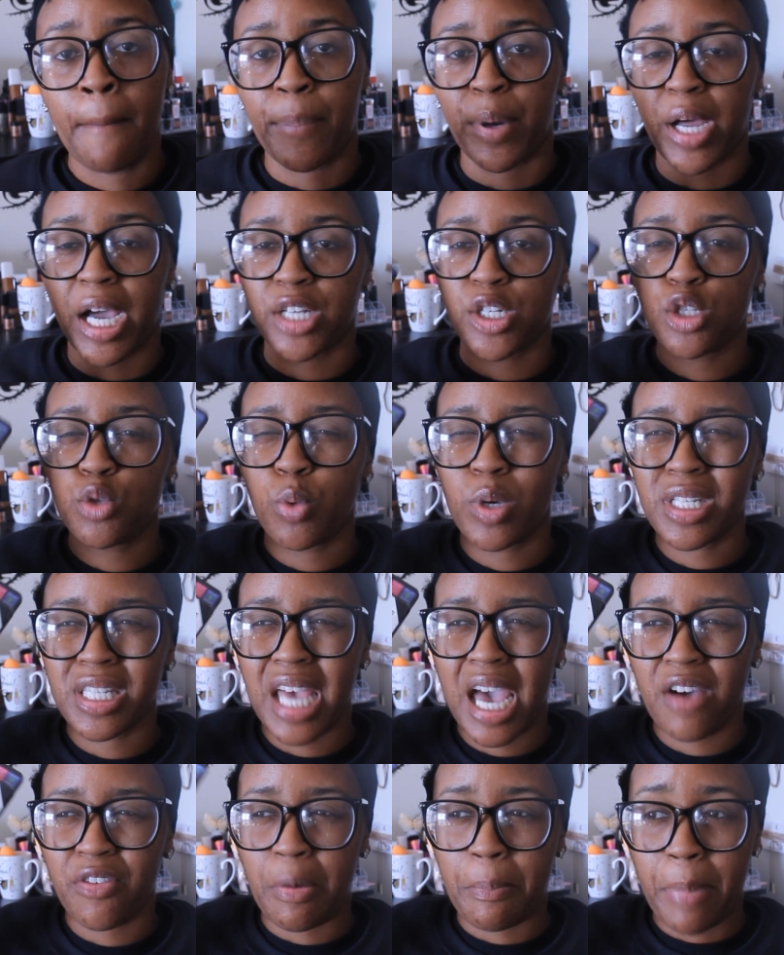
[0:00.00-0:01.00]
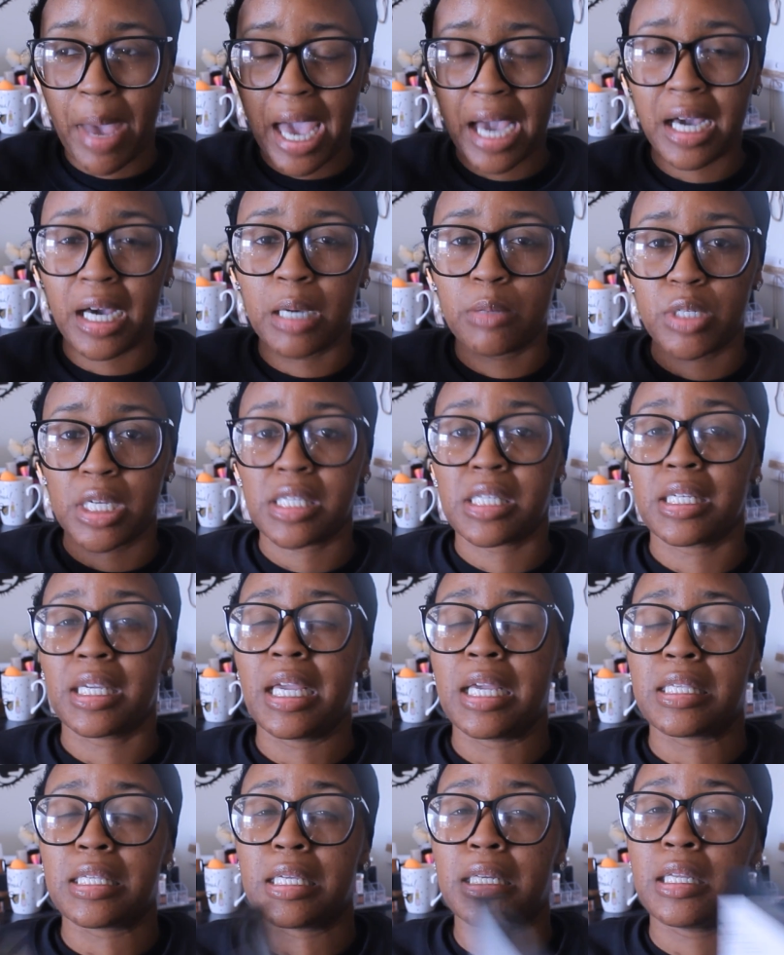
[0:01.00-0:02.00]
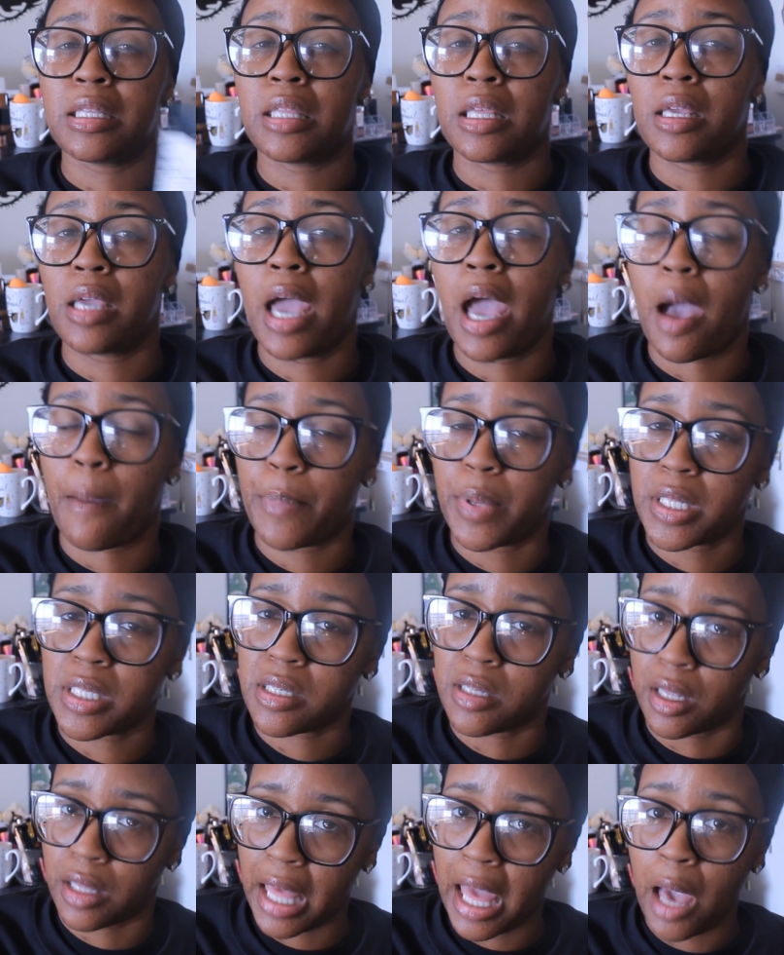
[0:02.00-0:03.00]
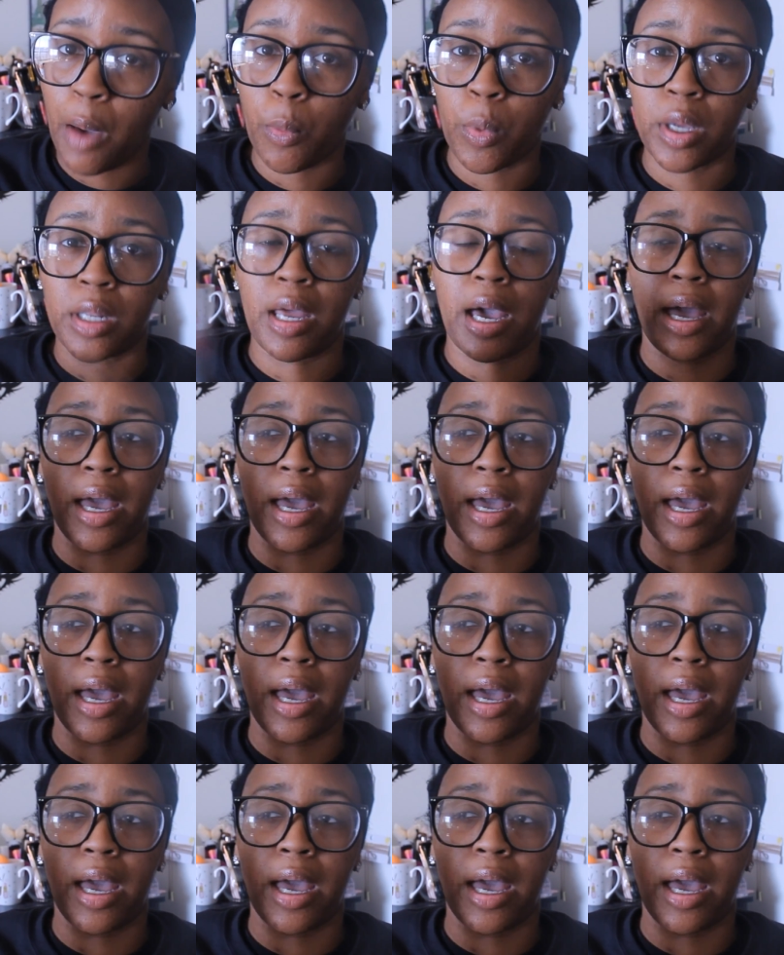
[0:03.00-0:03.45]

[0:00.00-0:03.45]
But I just wanted to have a backup just in case anything happens to that one.